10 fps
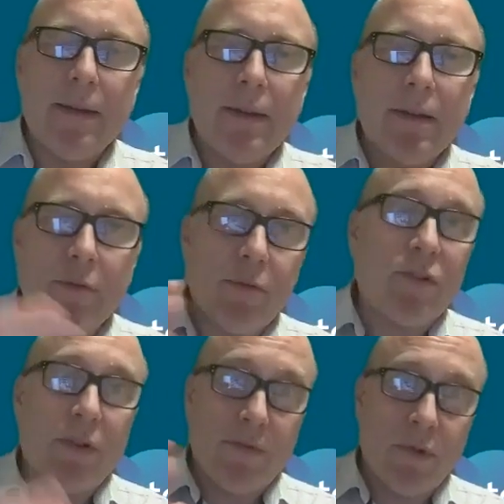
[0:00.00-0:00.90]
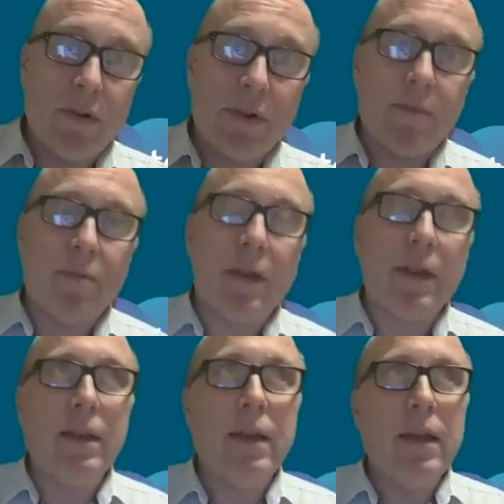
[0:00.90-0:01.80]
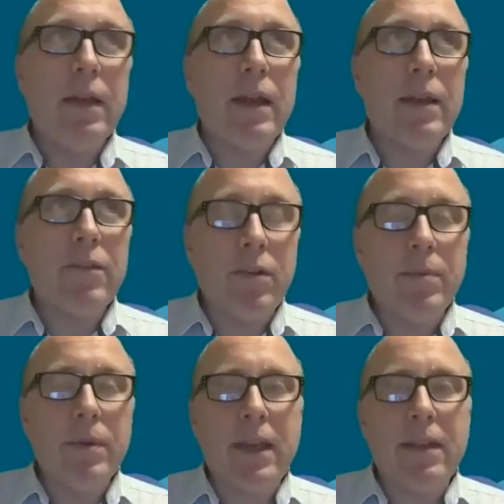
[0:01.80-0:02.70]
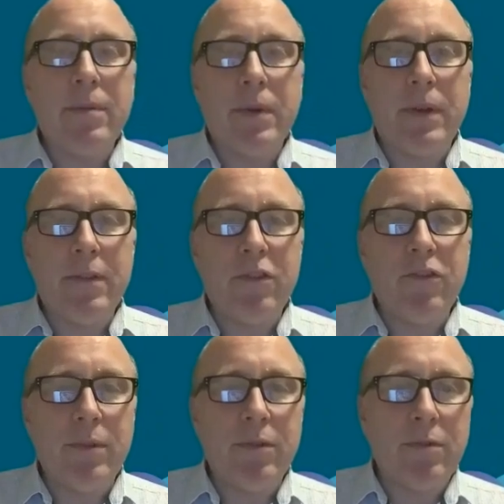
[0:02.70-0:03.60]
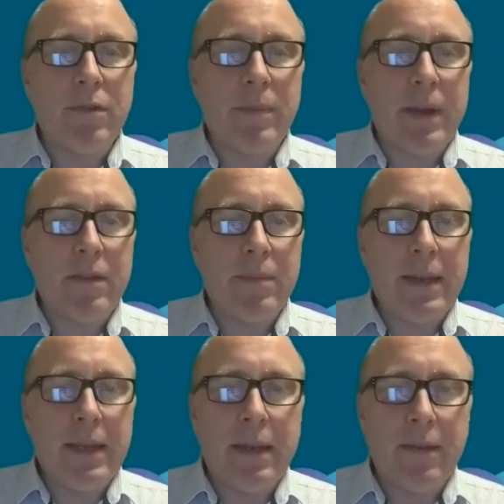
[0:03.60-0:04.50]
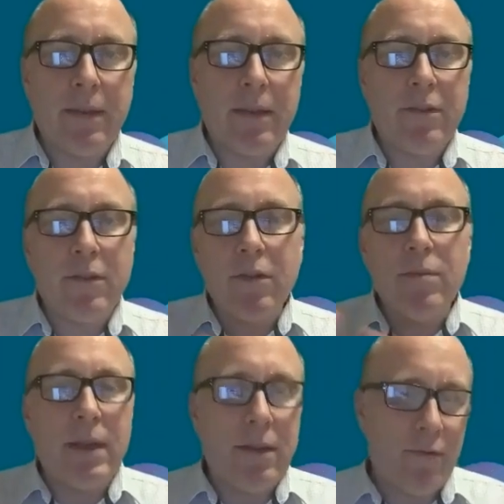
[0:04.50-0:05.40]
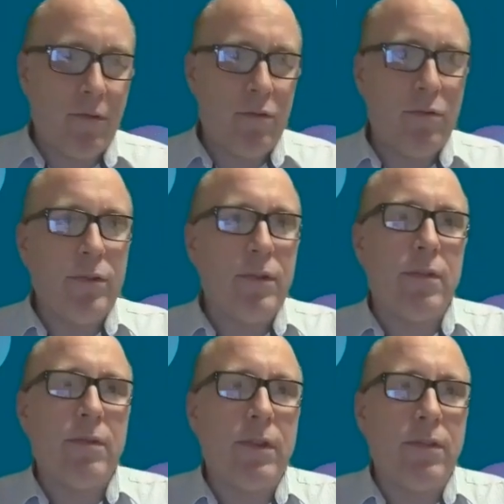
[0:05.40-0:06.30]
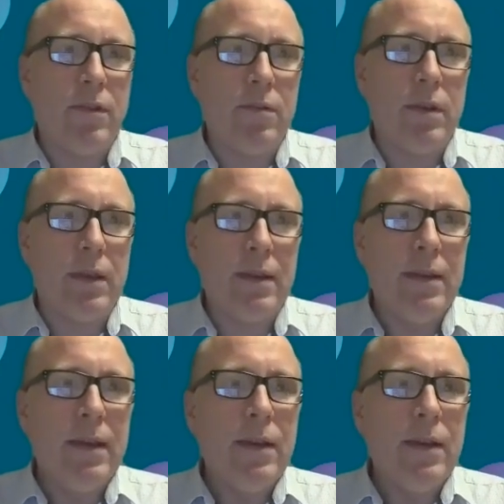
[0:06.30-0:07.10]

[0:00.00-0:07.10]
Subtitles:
or what's going wrong in the brain. And it's complicated by this issue we talked about at the beginning, that there's so many different causes of dystonia